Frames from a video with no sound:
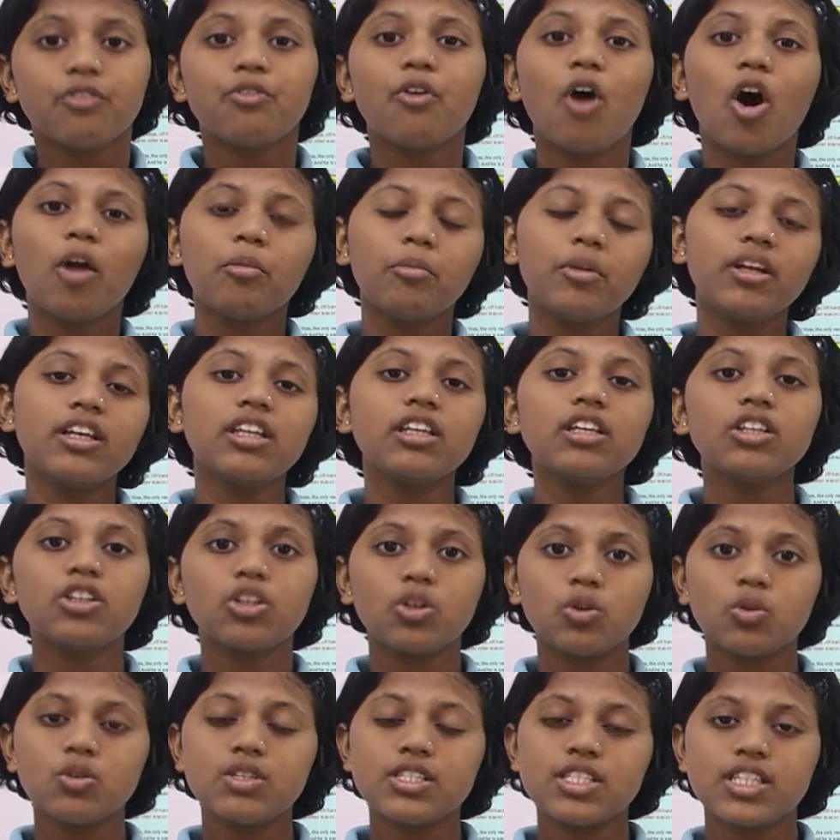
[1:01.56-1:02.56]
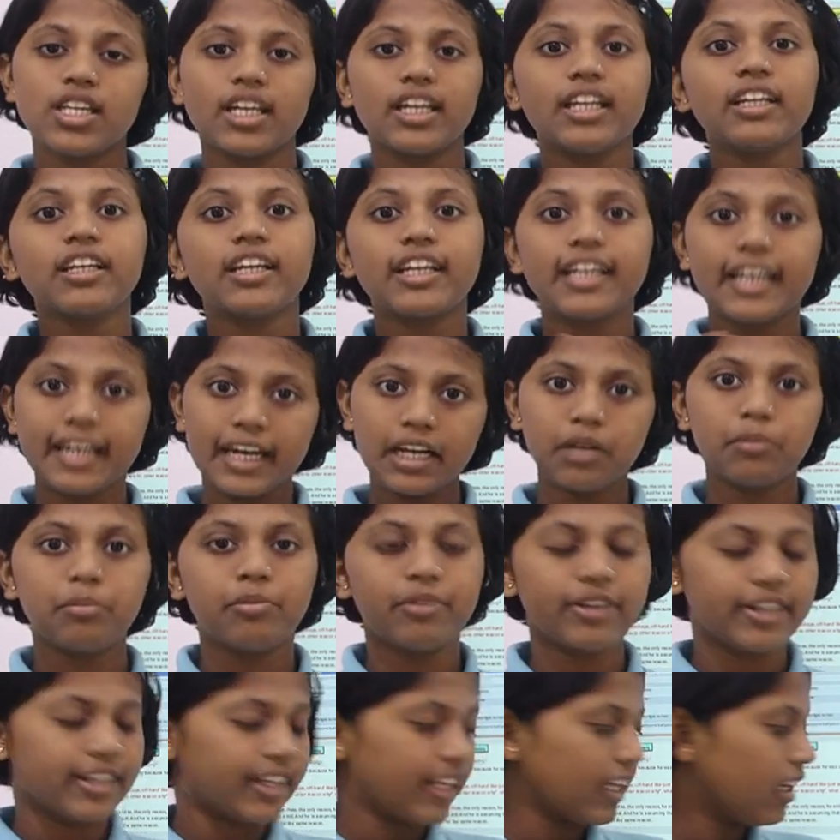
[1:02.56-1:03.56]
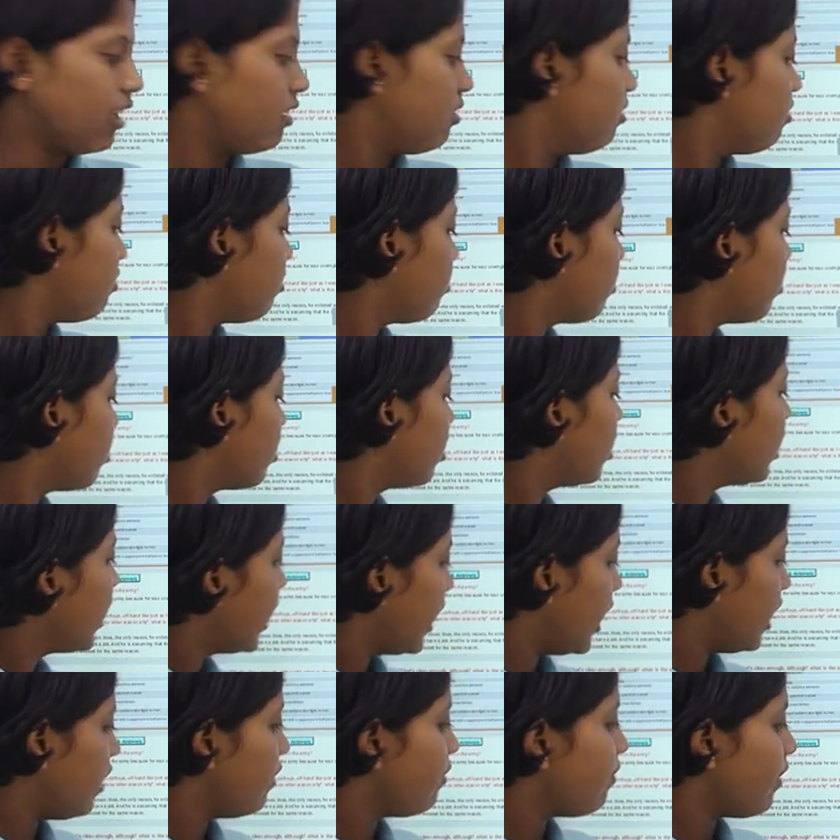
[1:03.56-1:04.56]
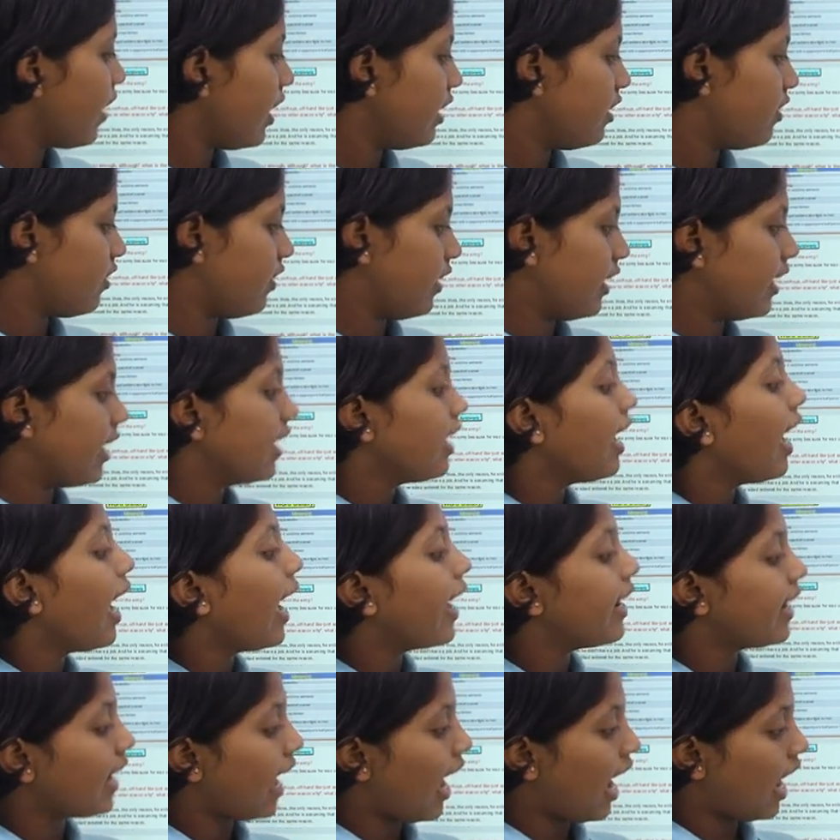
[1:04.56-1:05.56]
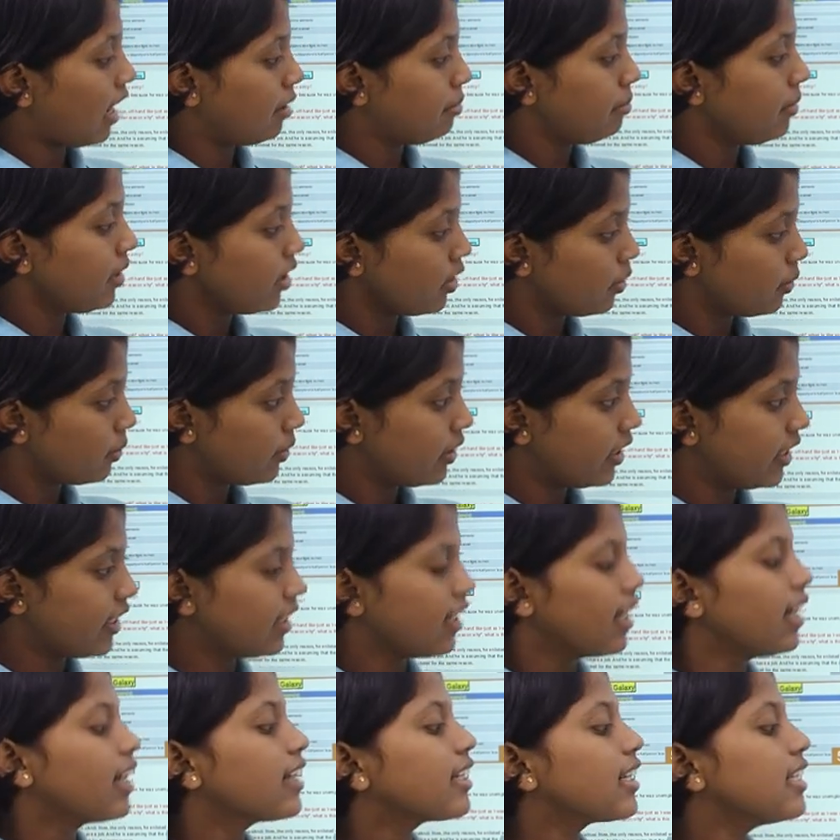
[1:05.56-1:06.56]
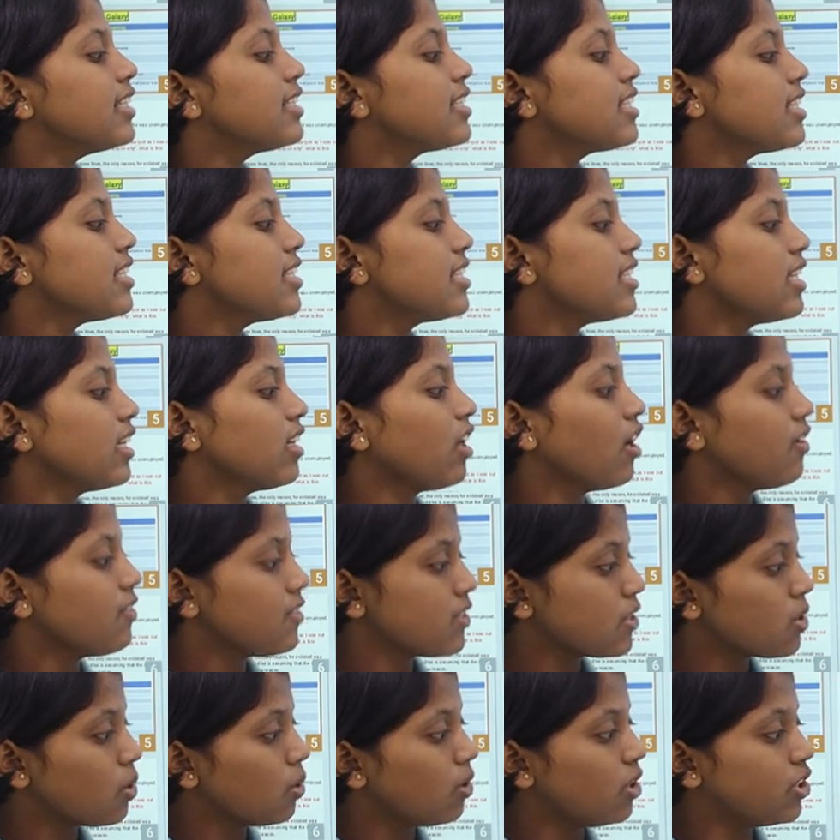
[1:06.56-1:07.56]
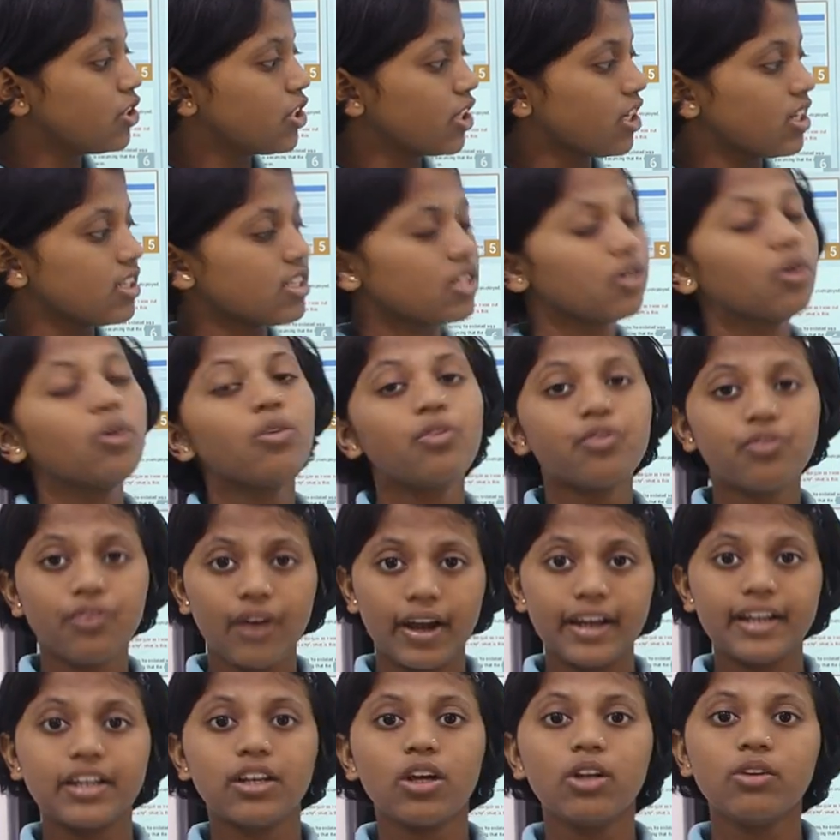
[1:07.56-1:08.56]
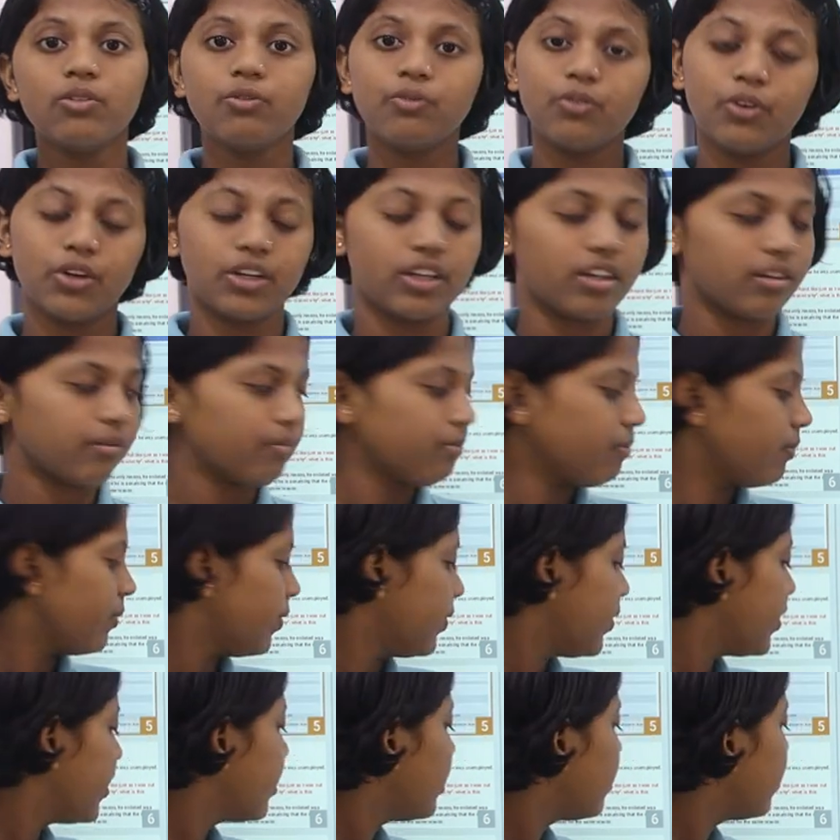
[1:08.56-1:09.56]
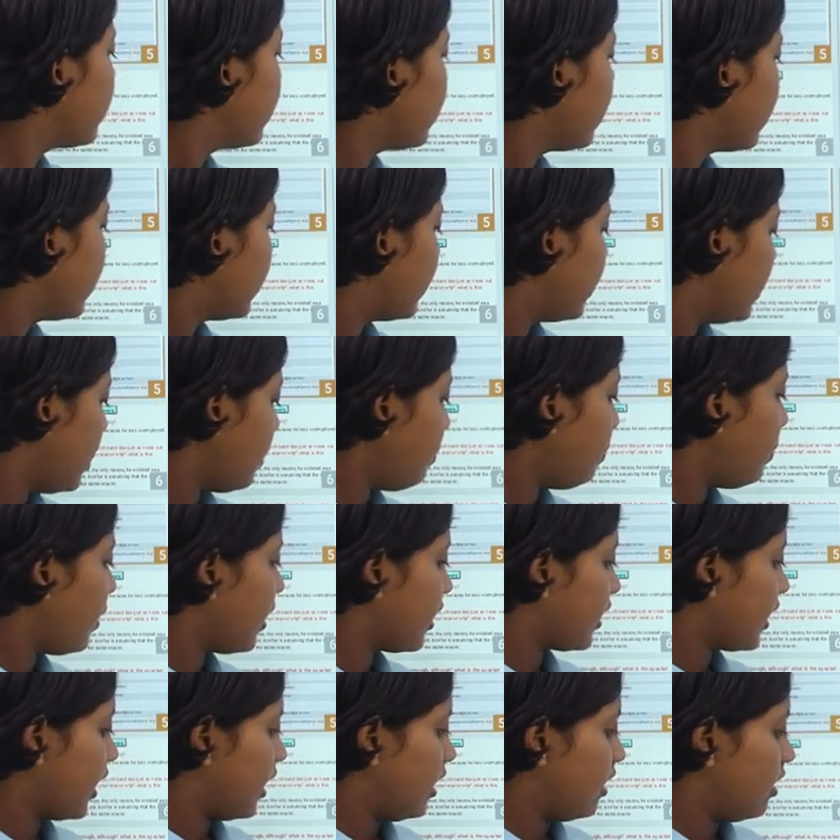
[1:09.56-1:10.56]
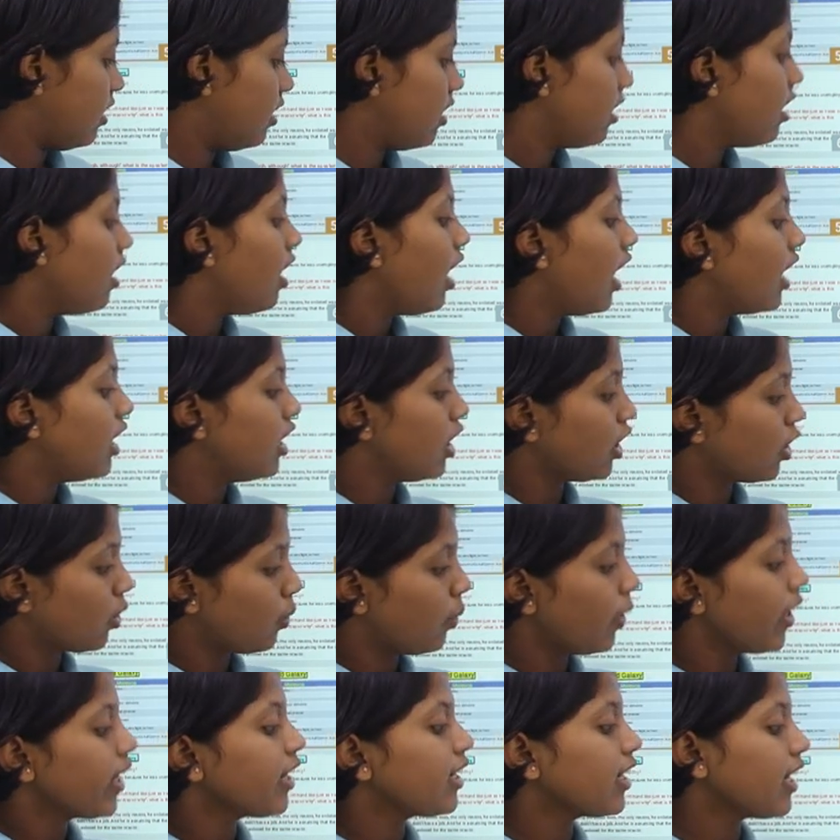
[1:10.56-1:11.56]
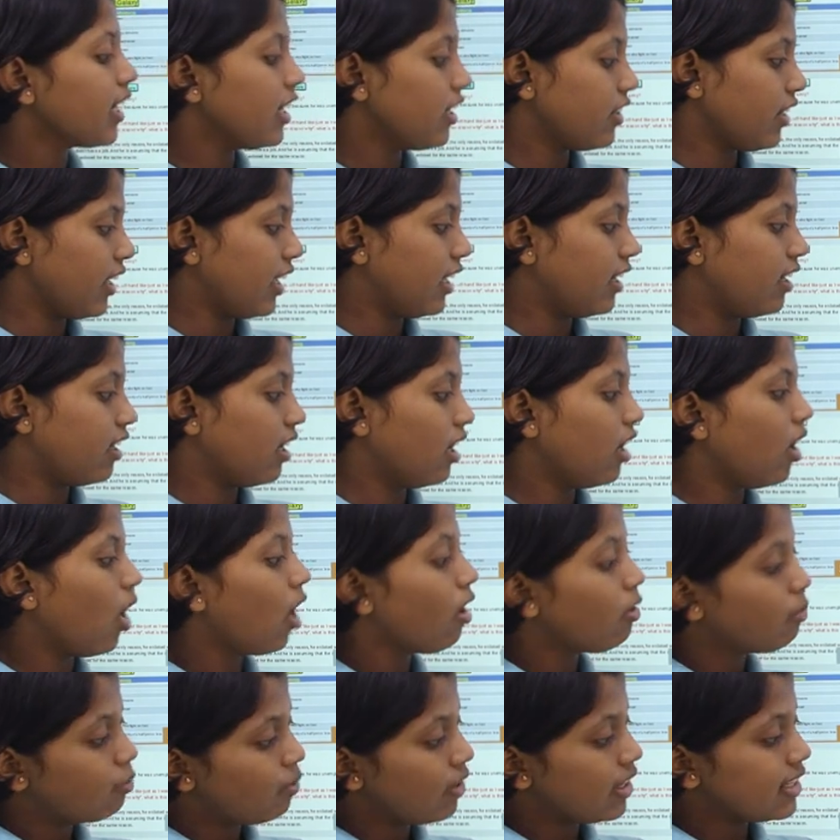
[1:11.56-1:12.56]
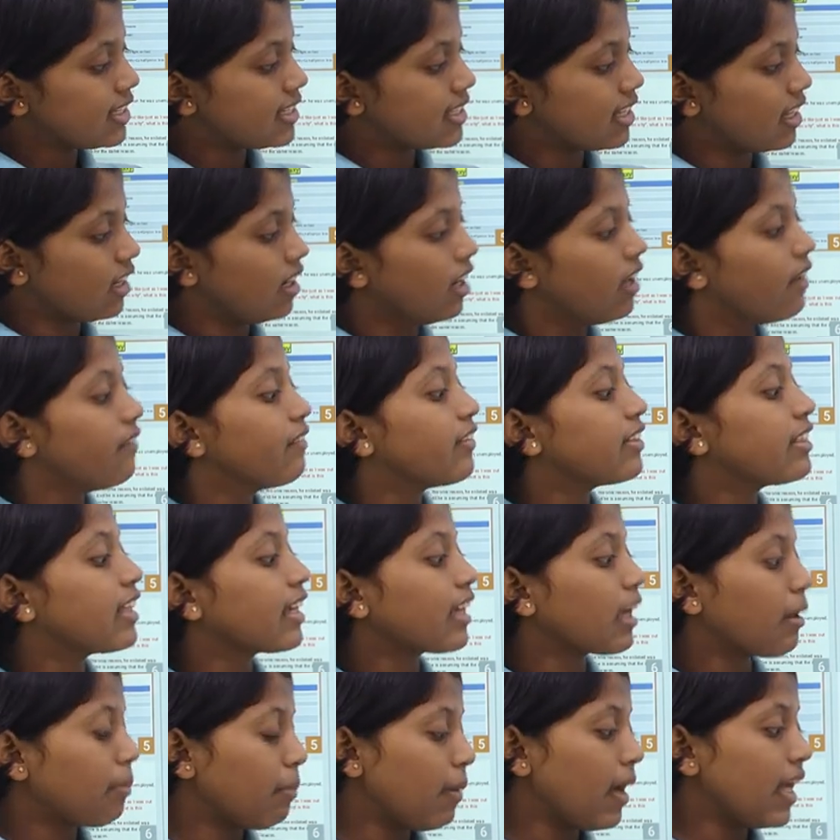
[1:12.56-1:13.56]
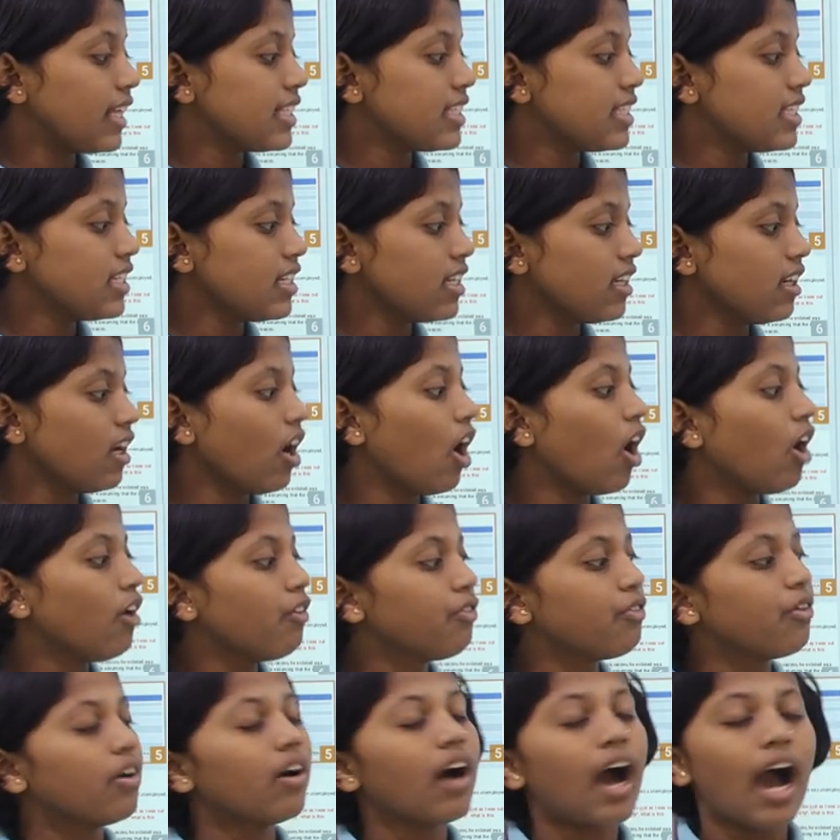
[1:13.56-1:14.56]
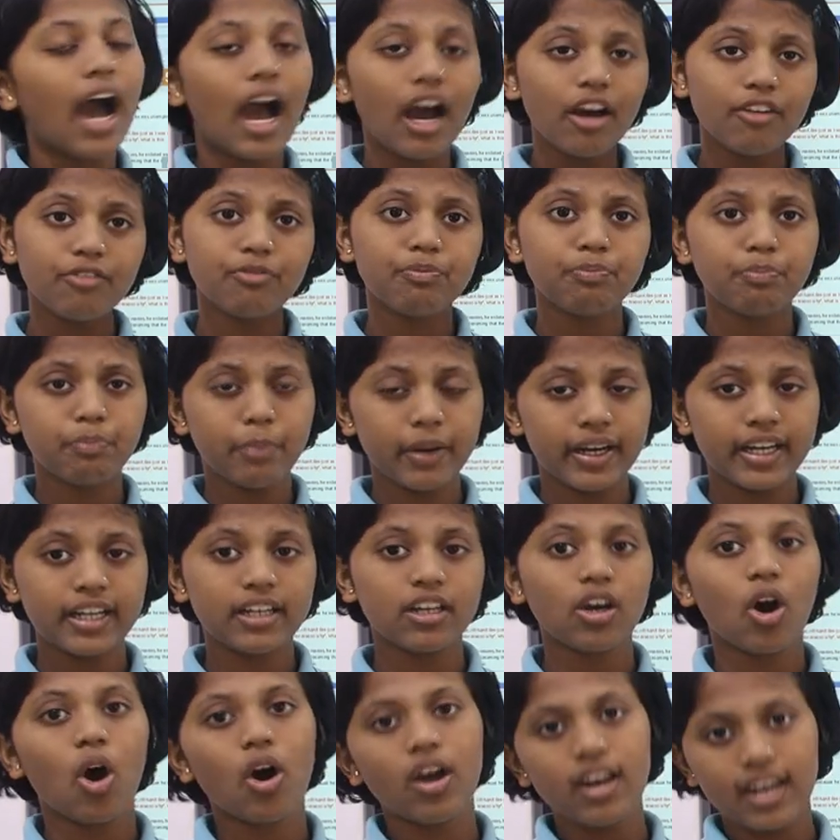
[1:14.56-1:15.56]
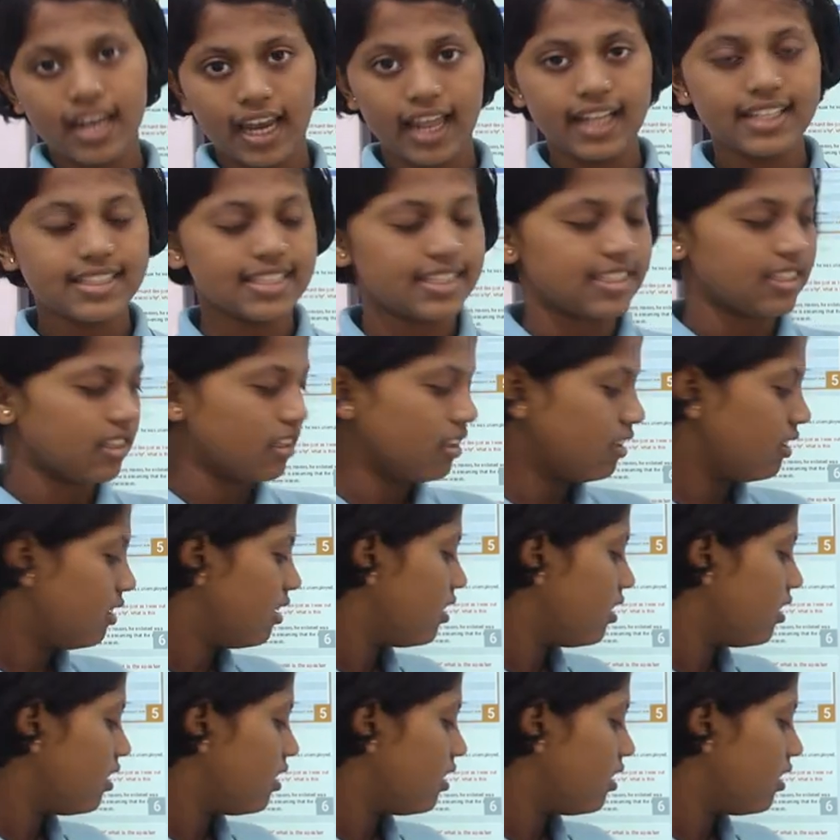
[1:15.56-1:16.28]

formerly used in Great Britain. Infantry, an army unit consisting of soldiers who fight on foot. Nipperkin, a liquid container or vessel with a capacity of half pint or less.